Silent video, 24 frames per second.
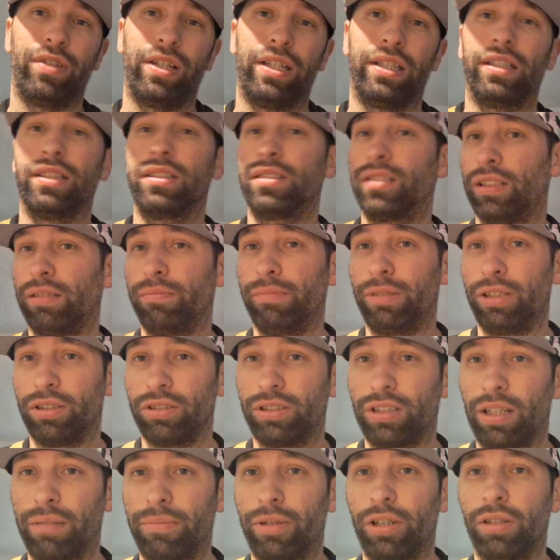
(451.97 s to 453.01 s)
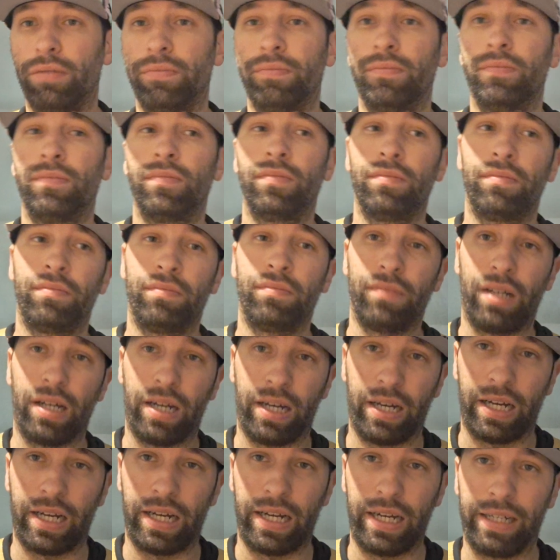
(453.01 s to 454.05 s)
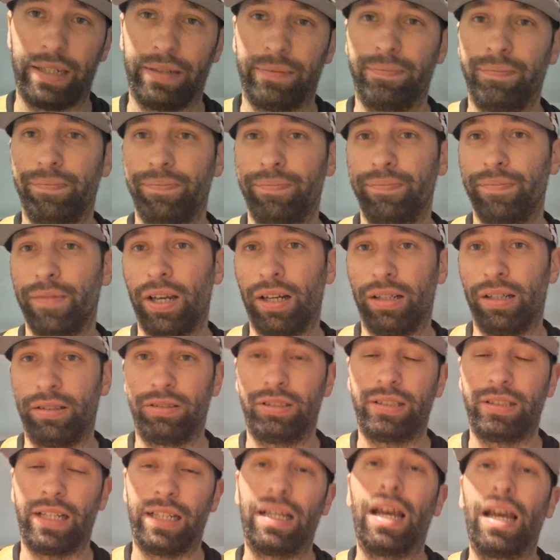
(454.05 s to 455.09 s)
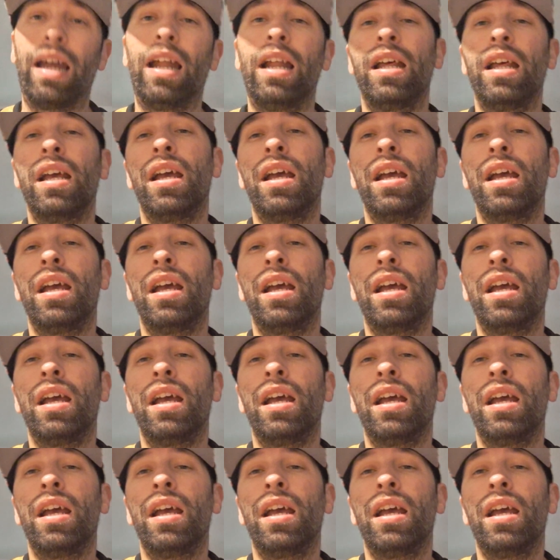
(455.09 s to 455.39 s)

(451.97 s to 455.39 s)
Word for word: Vegas in the middle of summer. I understand that.